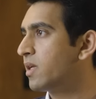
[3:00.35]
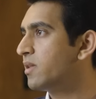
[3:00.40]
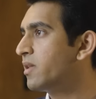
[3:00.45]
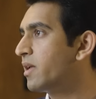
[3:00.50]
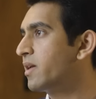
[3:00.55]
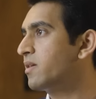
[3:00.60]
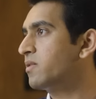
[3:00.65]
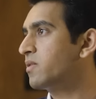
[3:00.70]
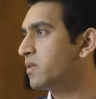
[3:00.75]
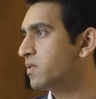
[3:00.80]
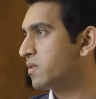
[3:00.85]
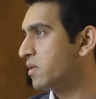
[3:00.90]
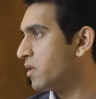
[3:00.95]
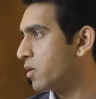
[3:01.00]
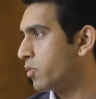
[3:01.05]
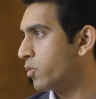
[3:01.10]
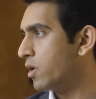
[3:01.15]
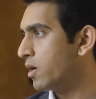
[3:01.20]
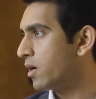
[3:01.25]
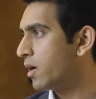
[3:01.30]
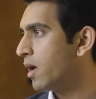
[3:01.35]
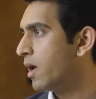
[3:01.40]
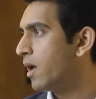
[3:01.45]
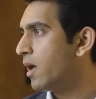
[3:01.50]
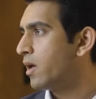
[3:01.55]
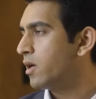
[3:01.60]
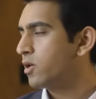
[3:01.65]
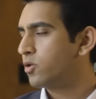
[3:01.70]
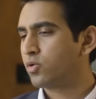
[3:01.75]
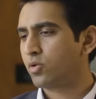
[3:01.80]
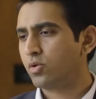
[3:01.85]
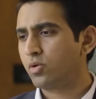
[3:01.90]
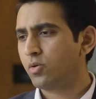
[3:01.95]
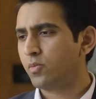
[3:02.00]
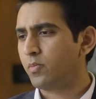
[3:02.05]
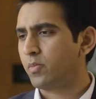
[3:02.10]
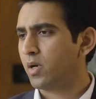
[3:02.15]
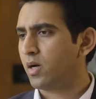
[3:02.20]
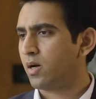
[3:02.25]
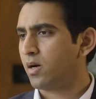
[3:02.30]
that there exists in the world.
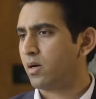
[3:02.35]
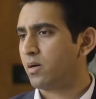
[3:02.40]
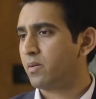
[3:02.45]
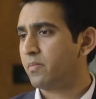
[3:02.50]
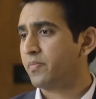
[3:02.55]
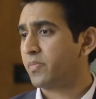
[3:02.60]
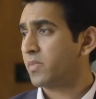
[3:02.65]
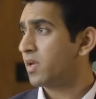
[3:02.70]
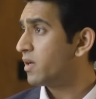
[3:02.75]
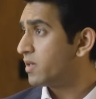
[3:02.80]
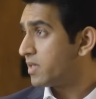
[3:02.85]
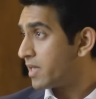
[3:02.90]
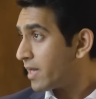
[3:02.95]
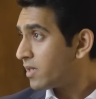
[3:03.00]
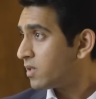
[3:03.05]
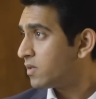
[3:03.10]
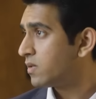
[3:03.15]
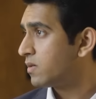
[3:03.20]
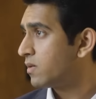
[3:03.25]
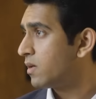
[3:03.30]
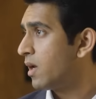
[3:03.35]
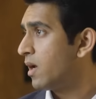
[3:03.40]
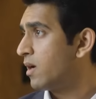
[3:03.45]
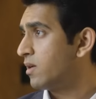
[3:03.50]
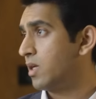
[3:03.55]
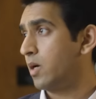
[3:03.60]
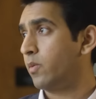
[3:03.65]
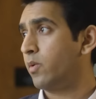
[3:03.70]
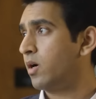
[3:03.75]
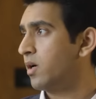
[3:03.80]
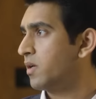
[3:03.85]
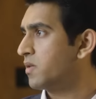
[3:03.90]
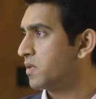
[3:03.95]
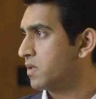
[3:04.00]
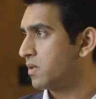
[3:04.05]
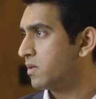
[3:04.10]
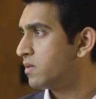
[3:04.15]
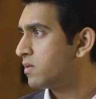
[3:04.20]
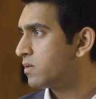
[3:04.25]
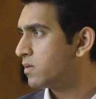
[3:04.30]
So yes, there were
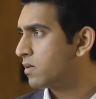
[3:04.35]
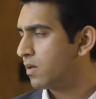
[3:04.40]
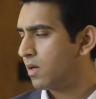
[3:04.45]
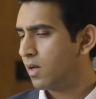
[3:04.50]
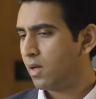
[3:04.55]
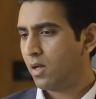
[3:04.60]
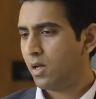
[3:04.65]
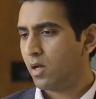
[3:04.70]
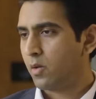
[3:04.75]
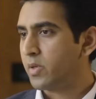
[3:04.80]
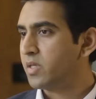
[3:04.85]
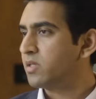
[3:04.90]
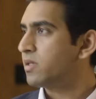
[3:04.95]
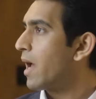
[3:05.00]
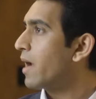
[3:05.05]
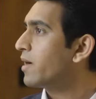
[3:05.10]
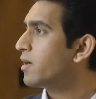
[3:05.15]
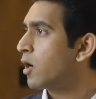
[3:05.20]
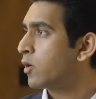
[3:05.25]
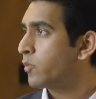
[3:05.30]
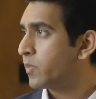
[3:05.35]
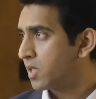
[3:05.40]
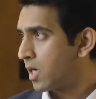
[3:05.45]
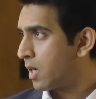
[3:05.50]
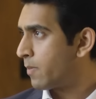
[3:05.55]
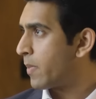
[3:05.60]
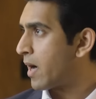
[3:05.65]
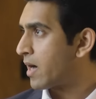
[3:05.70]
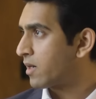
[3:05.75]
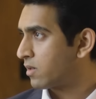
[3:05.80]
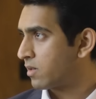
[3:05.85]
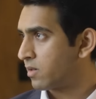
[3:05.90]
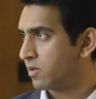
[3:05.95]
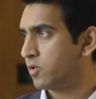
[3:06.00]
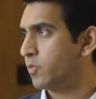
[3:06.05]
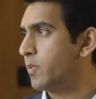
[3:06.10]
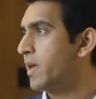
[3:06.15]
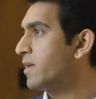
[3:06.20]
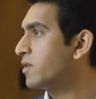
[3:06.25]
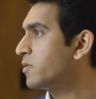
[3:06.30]
concerns. We sat down with our
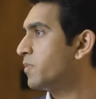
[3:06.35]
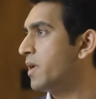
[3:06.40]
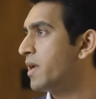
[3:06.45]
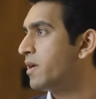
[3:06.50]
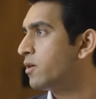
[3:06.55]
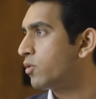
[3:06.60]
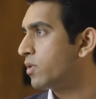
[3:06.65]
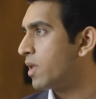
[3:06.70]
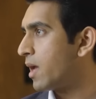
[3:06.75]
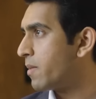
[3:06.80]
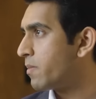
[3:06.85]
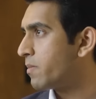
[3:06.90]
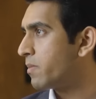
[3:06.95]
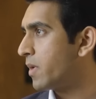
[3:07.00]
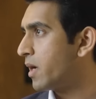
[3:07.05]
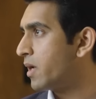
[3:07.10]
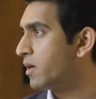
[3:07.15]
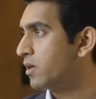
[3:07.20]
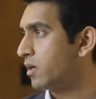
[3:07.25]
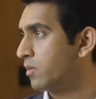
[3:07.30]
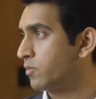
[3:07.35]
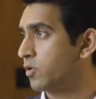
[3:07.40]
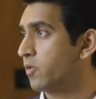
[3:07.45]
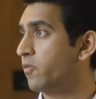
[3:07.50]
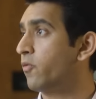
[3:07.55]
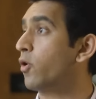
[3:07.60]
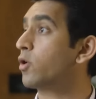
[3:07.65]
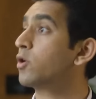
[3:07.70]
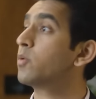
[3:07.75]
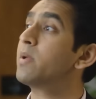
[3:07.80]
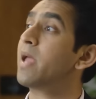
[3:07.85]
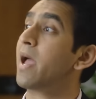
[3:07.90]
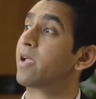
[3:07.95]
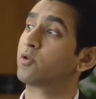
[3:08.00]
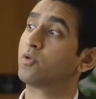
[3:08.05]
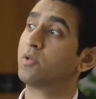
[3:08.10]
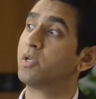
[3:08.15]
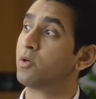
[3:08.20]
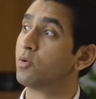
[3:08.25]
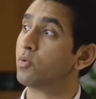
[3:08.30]
partners, we explained to them in terms of what we
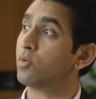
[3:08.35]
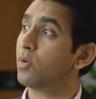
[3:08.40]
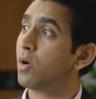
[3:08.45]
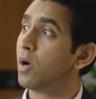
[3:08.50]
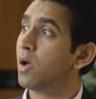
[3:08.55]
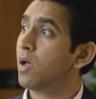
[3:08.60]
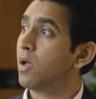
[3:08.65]
actually do,